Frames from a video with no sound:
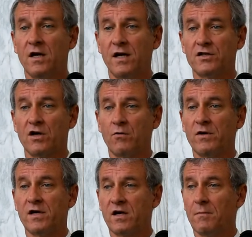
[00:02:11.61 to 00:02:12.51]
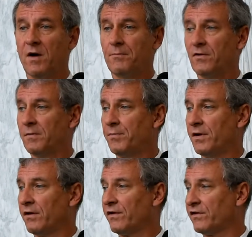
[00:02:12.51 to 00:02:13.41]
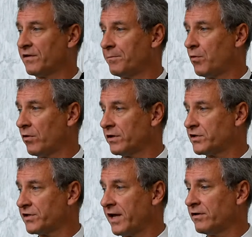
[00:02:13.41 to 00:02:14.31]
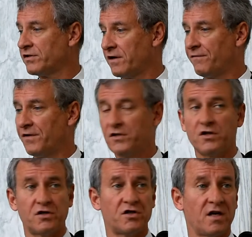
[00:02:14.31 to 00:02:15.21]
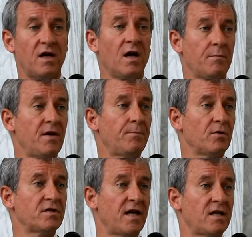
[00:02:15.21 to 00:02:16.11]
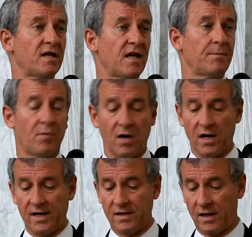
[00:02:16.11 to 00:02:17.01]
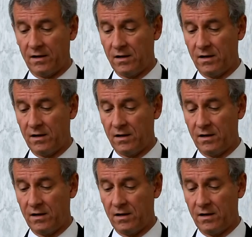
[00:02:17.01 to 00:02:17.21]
And so when you come up with a bill that supports energy efficiency, people tend to get behind it.